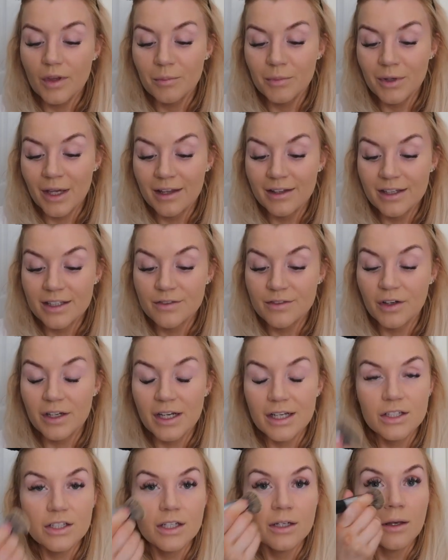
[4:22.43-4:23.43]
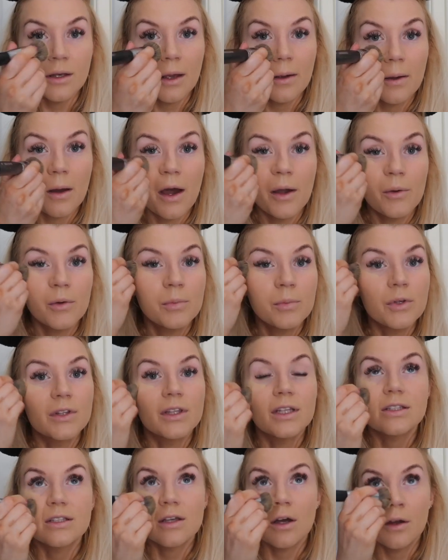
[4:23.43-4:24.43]
Yeah, this foundation, like I would put
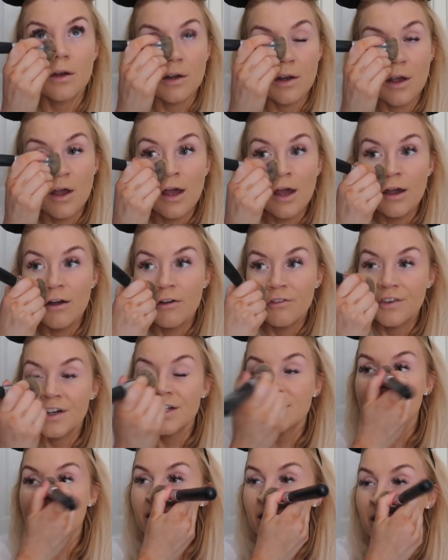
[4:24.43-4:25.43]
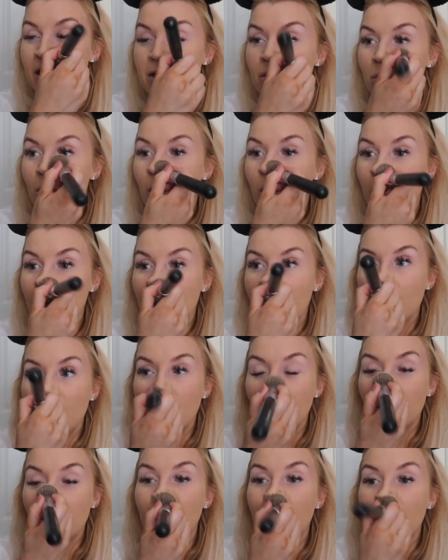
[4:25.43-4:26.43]
this on first thing in the morning
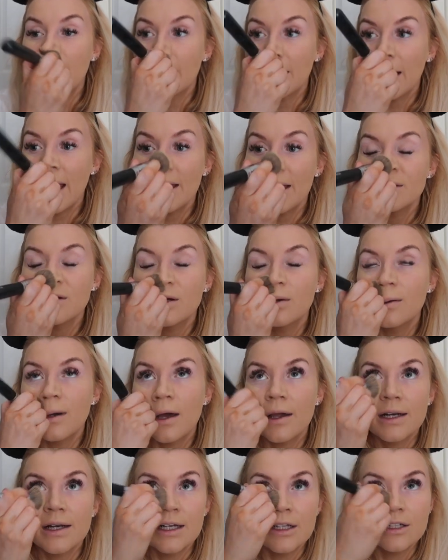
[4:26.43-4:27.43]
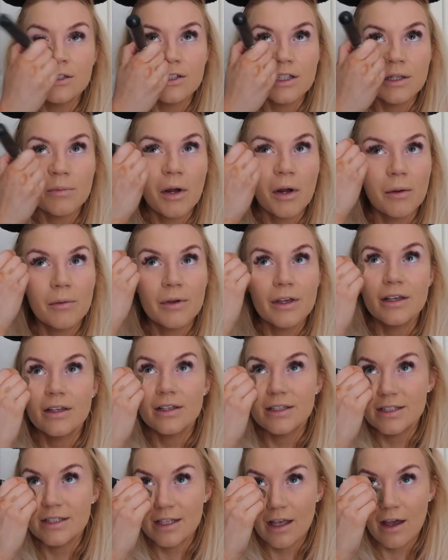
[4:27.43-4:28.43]
when we were in Orlando, like literally
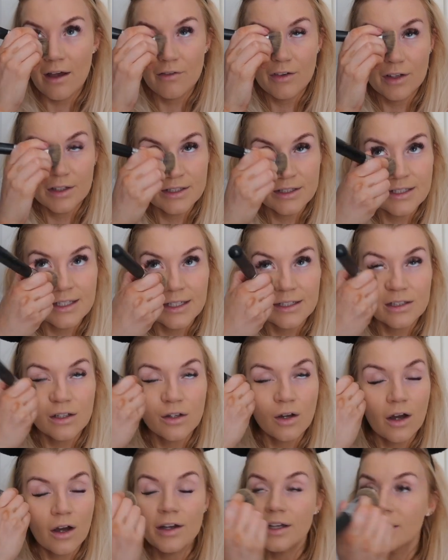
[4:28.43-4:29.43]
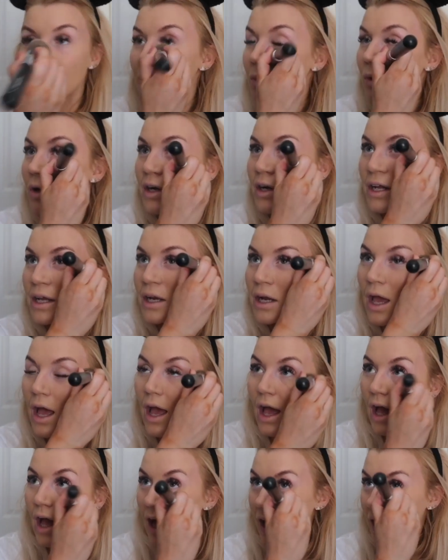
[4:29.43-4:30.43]
probably 7-6 o'clock in the morning,
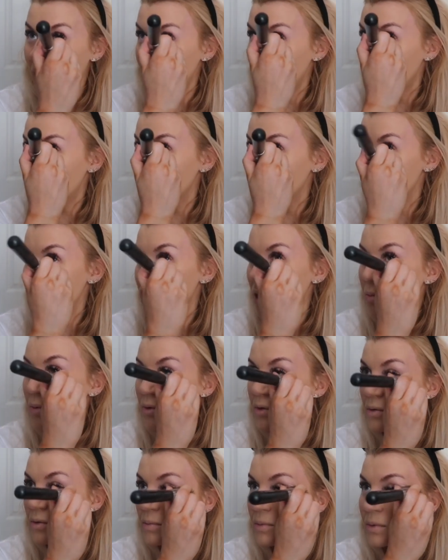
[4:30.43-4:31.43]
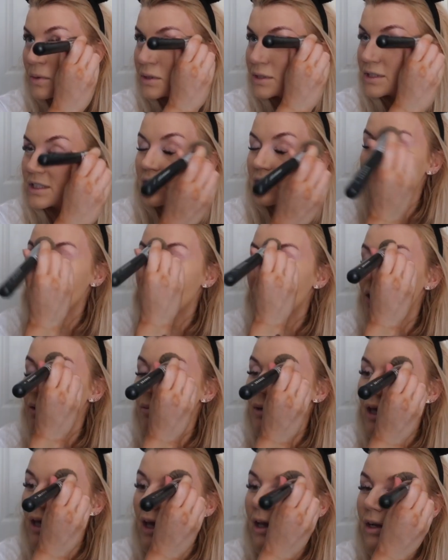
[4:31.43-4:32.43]
and I wouldn't top it up until
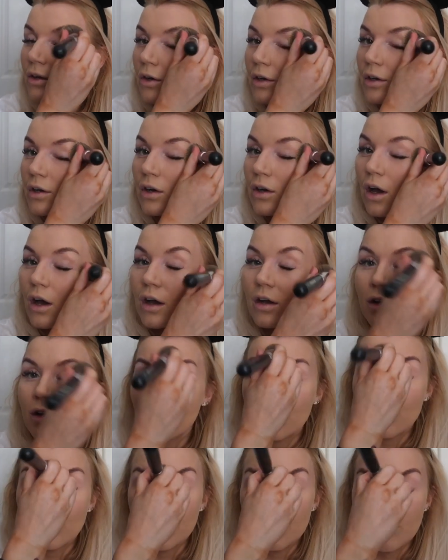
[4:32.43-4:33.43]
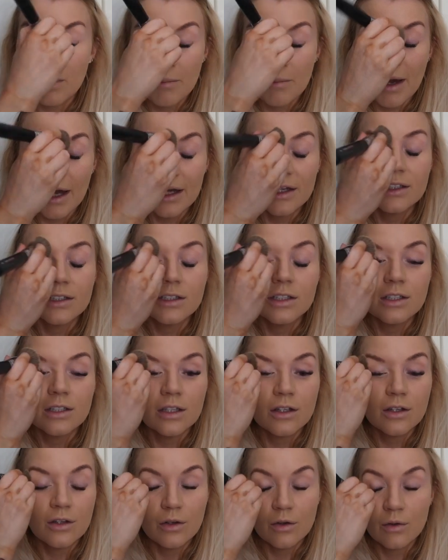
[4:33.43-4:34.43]
maybe 8-9 o'clock if we went back
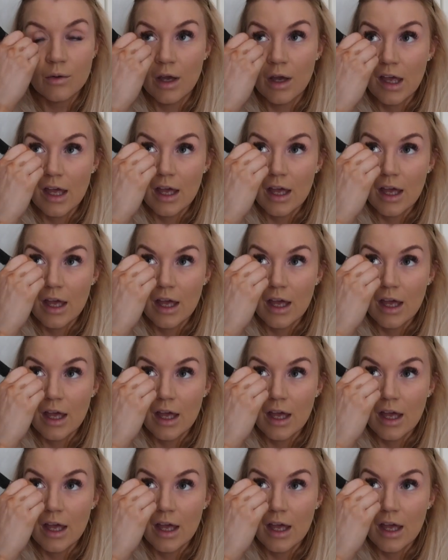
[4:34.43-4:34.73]
to